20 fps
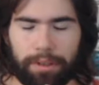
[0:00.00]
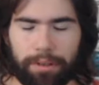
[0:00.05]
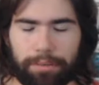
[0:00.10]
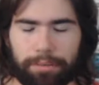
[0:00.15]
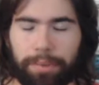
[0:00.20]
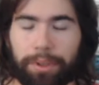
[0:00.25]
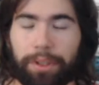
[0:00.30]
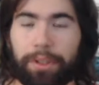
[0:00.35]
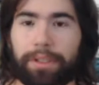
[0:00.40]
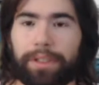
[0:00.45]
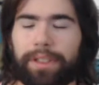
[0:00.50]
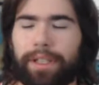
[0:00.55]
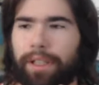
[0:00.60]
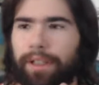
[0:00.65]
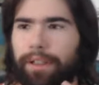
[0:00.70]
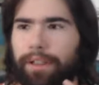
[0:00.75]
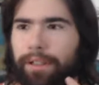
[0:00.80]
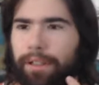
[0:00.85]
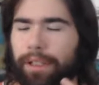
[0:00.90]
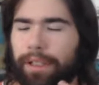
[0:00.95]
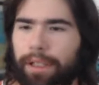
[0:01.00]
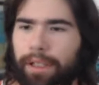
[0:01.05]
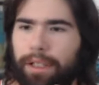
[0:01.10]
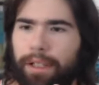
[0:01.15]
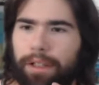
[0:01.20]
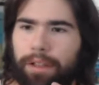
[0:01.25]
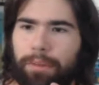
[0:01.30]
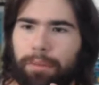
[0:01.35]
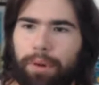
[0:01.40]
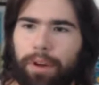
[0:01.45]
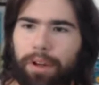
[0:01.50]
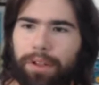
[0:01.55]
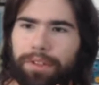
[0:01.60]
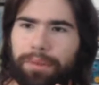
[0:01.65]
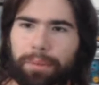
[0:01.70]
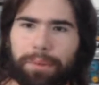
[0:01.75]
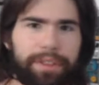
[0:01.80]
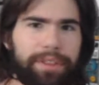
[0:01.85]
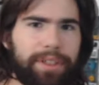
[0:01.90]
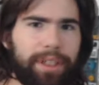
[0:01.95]
Bill and Ted,
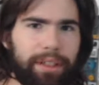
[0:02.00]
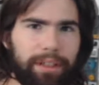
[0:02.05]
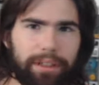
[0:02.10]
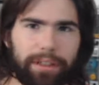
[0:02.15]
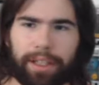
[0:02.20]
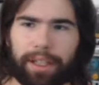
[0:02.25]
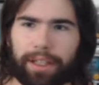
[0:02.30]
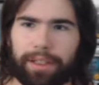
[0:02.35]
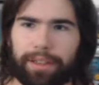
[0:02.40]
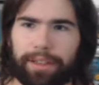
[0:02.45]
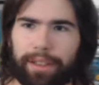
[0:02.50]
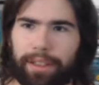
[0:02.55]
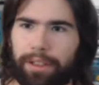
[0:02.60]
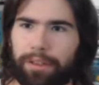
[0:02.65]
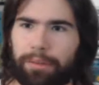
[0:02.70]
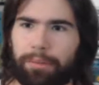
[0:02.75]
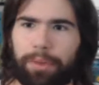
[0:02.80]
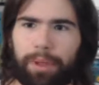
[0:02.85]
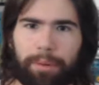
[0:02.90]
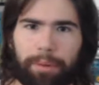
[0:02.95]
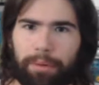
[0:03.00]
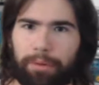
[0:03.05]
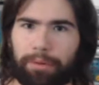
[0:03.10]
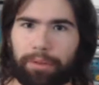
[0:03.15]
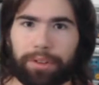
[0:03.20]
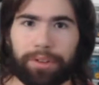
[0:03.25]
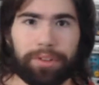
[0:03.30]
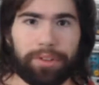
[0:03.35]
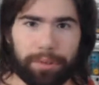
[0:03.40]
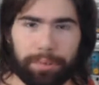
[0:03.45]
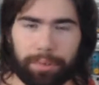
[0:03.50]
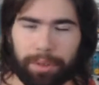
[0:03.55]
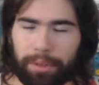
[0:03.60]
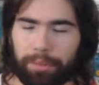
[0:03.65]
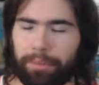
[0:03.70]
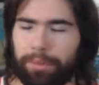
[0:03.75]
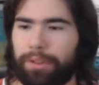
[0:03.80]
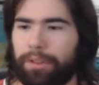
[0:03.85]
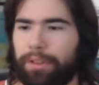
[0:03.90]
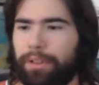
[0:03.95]
possibly Tenet at the end, maybe early
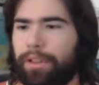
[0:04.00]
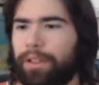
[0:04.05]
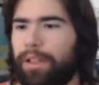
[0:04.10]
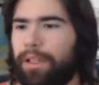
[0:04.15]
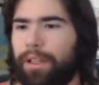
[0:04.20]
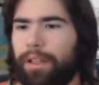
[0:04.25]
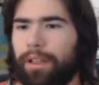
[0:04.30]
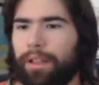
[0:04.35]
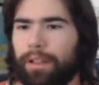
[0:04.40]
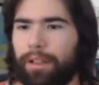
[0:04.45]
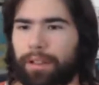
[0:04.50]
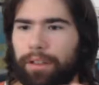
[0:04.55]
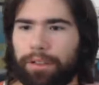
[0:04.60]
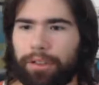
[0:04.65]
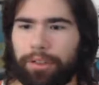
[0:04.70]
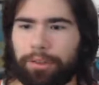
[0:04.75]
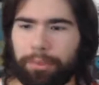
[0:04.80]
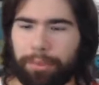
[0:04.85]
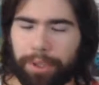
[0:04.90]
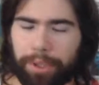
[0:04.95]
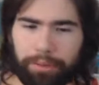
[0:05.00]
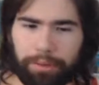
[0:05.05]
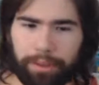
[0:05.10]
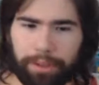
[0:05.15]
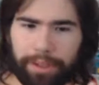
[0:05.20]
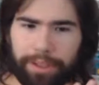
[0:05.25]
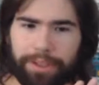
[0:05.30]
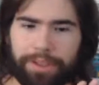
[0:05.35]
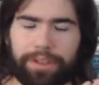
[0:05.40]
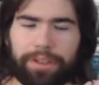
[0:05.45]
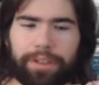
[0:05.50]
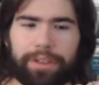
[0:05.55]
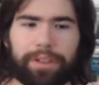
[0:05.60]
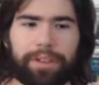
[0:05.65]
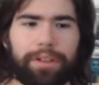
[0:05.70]
September. New Mutants.